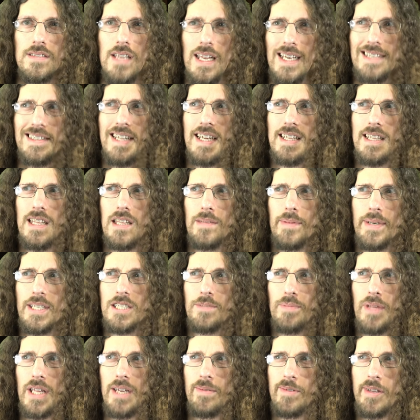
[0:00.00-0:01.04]
Not exactly the
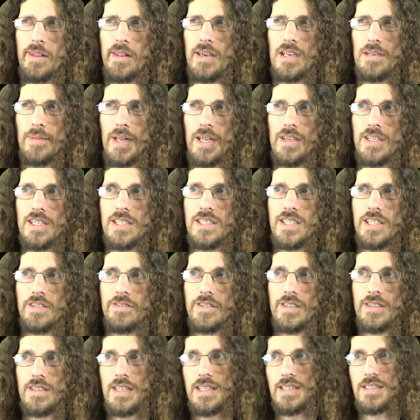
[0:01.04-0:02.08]
best plan when you think about it,
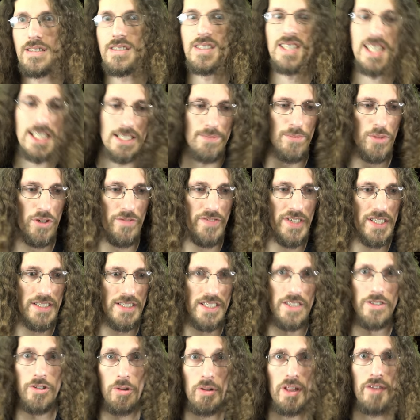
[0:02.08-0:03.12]
considering that's six movies
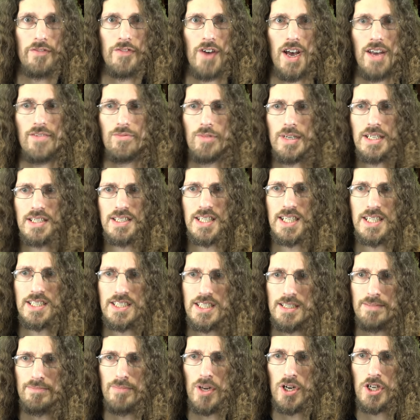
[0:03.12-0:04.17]
and there's only five Wednesdays
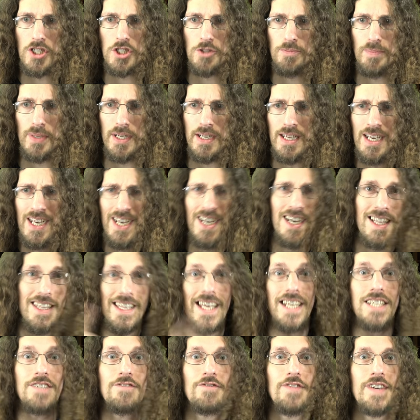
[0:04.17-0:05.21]
in March, but
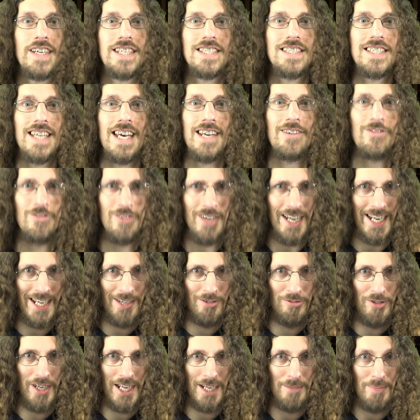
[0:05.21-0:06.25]
let's fix that right
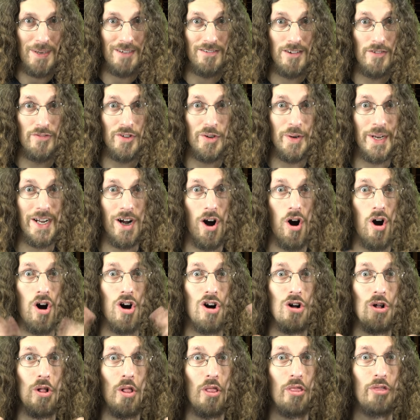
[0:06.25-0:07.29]
quick by reviewing
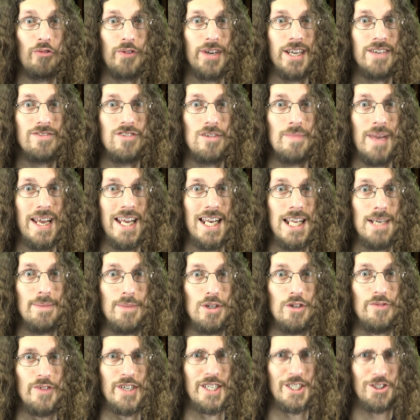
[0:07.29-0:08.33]
all three remaining
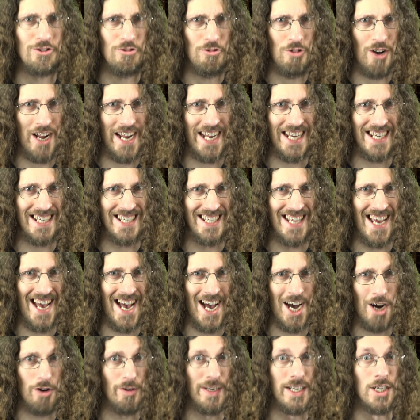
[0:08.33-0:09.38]
movies right
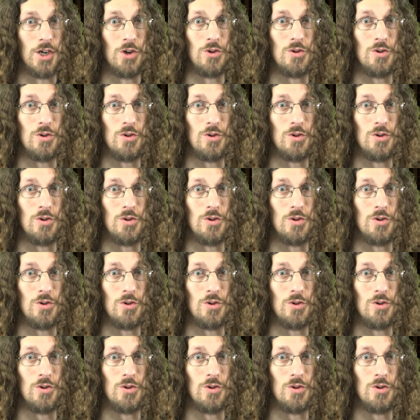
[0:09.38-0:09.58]
now in a